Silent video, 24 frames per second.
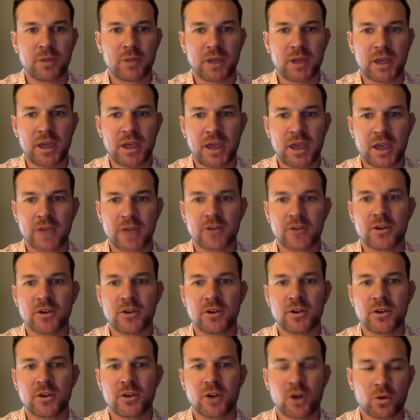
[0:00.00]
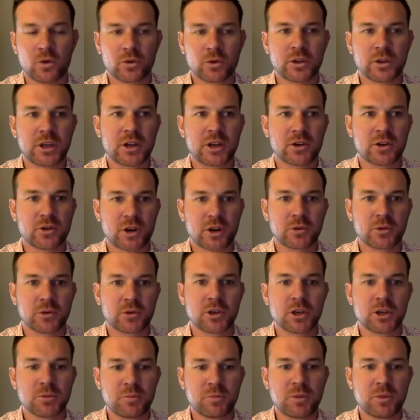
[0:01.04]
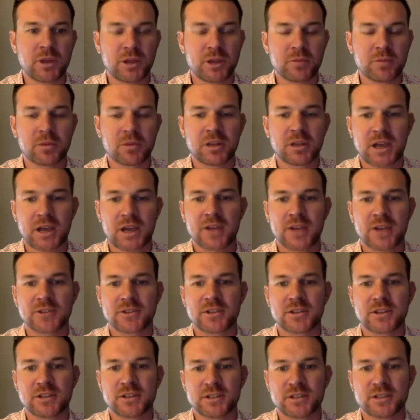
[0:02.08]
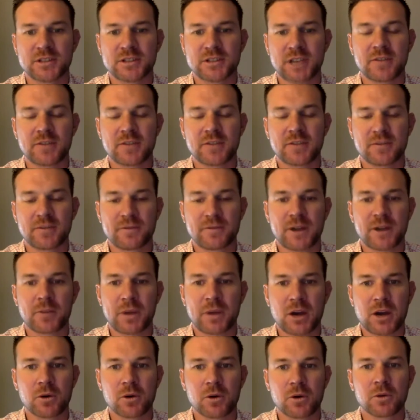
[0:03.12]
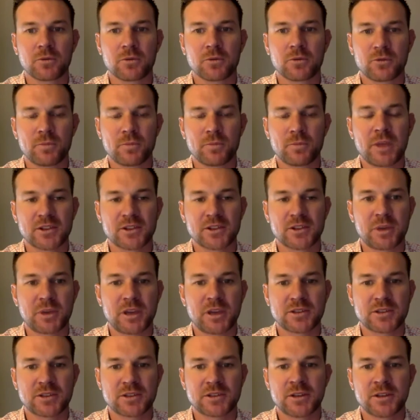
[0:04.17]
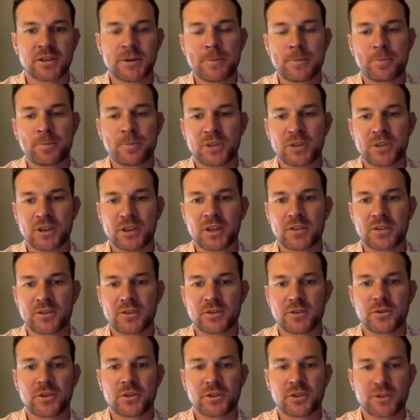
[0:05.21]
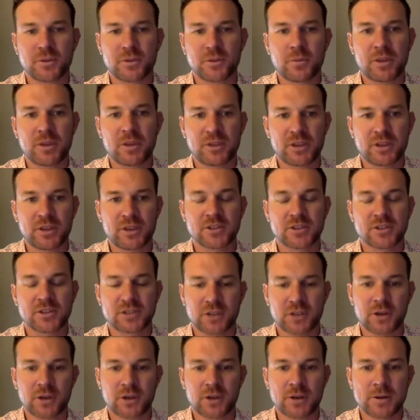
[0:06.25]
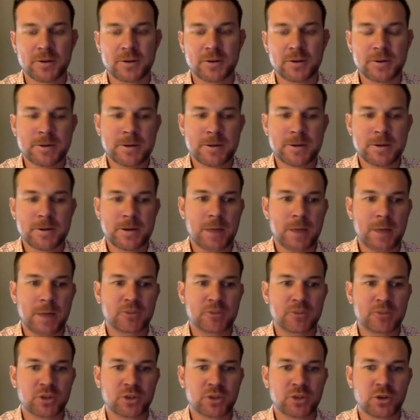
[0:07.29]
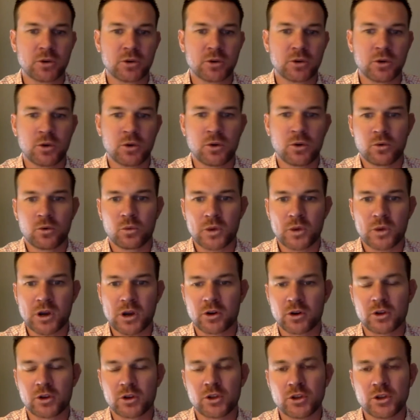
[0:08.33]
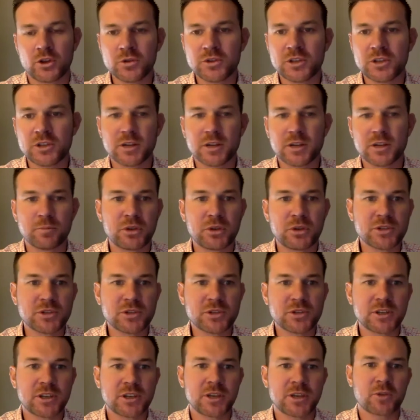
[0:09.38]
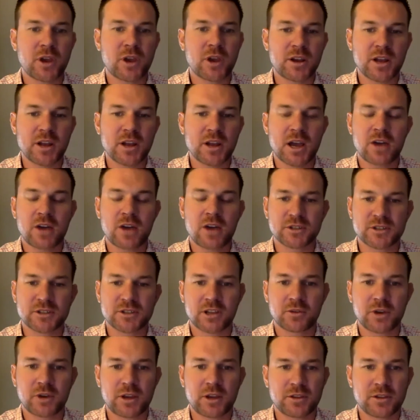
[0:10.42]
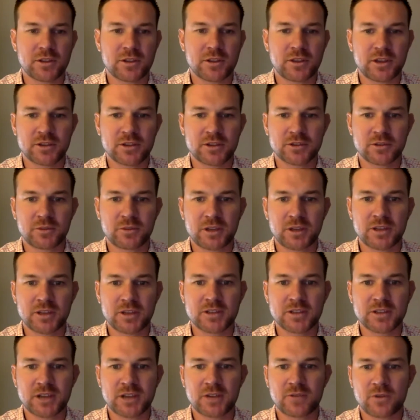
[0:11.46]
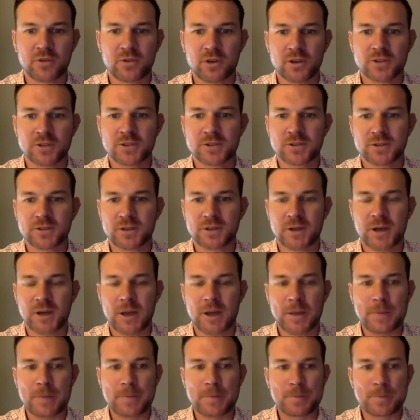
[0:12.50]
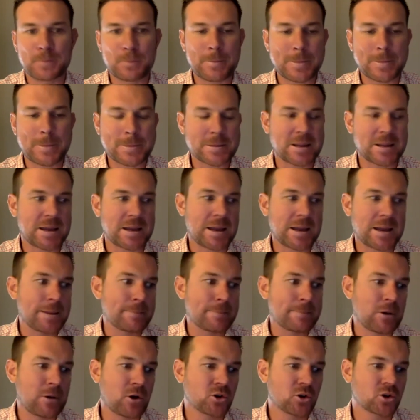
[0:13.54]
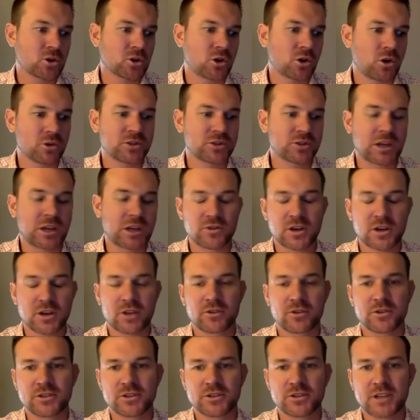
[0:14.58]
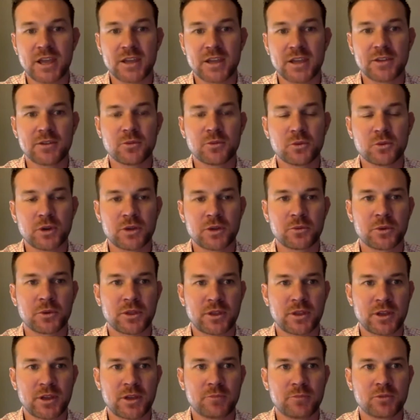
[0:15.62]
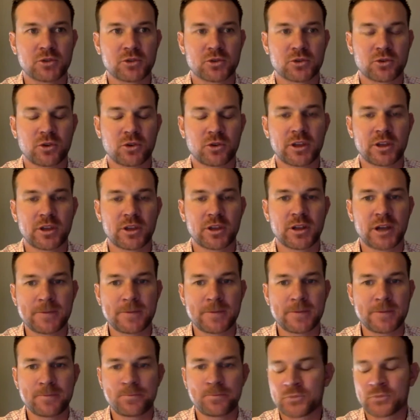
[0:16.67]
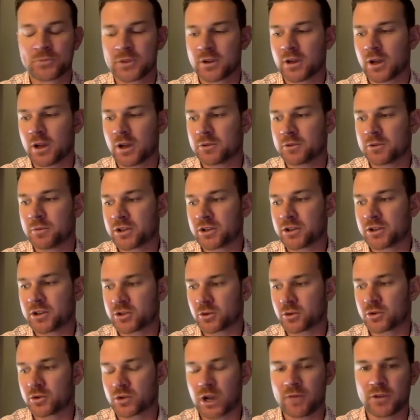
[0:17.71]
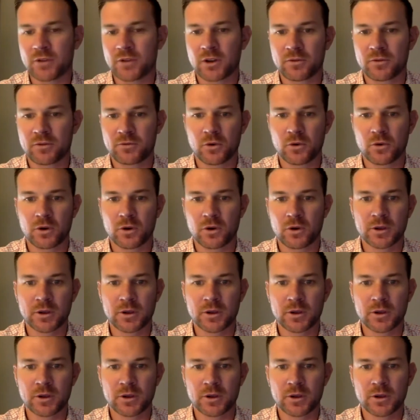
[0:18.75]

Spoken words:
And not only an incredible human being, but he has the executive firepower from that space to get to make things accelerate. So we are using and abusing him right now to accelerate the things on the banking side for us. I am on calls every other day with him, Troy, and I to make sure we're driving it forward.